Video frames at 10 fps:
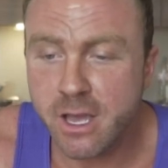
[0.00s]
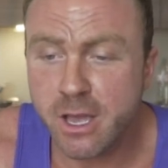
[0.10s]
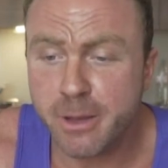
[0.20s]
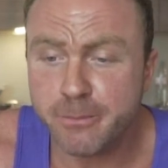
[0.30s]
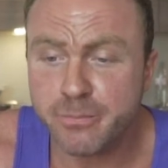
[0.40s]

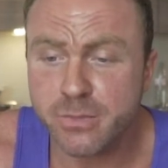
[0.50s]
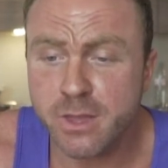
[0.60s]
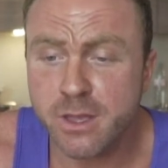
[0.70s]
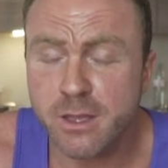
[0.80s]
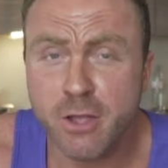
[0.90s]

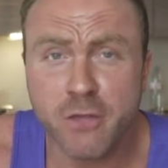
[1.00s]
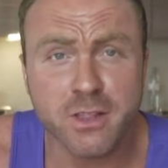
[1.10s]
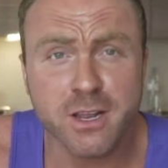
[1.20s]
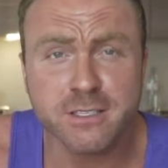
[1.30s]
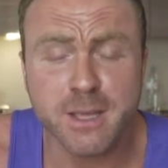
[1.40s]
over
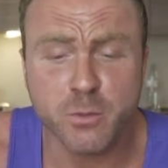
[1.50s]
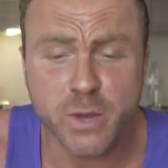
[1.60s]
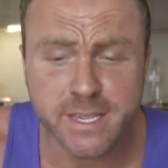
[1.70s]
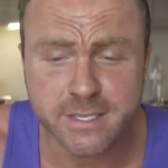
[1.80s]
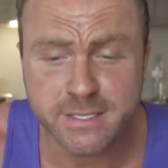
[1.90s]
the last couple of
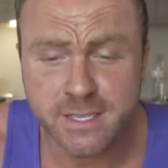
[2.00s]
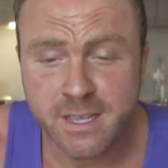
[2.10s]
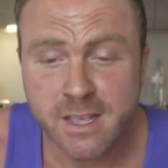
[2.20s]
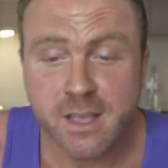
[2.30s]
weeks,